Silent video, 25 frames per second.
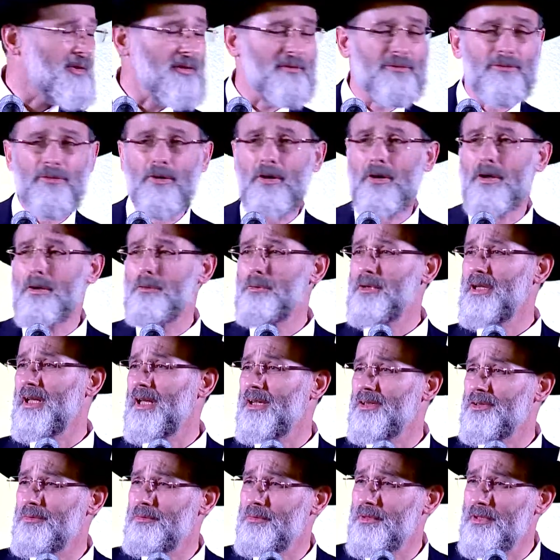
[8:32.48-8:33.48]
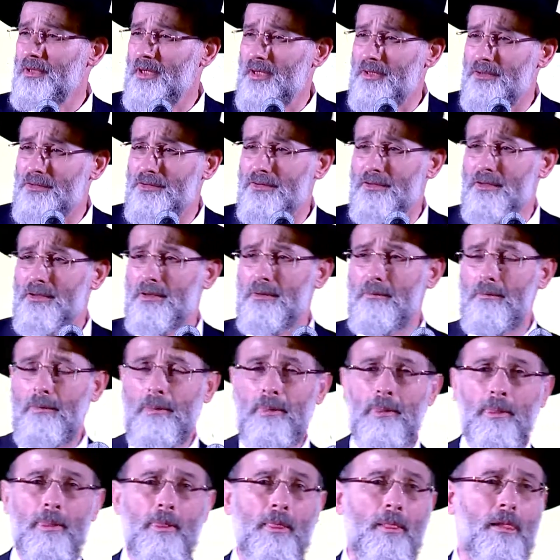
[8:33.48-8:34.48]
the following explanation.
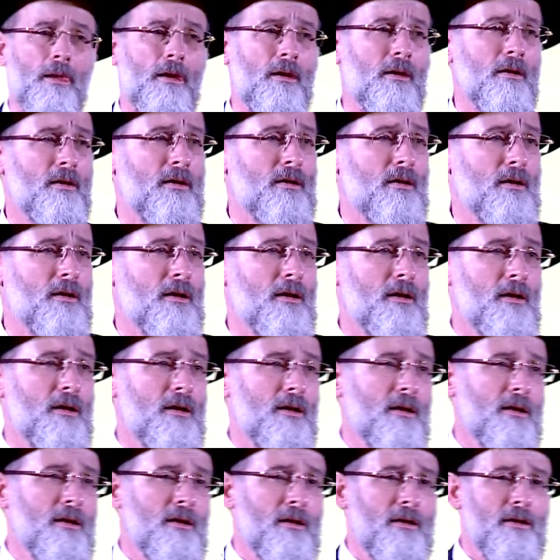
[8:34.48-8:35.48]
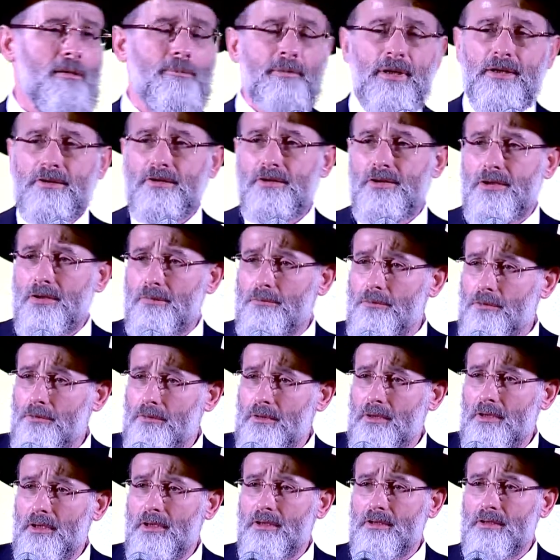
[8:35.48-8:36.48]
The Medrash
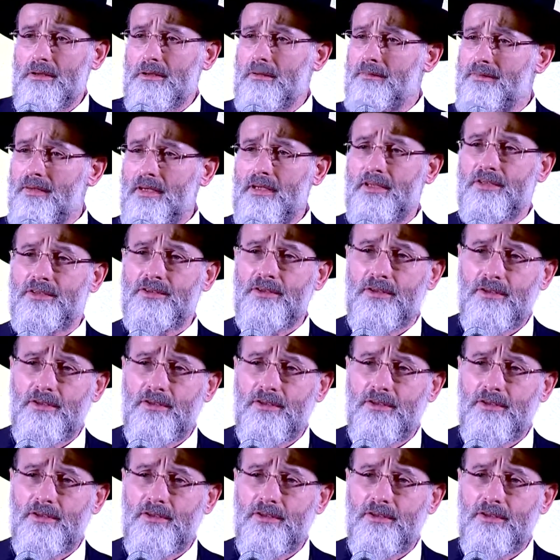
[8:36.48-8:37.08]
Shmuel and the Tiferes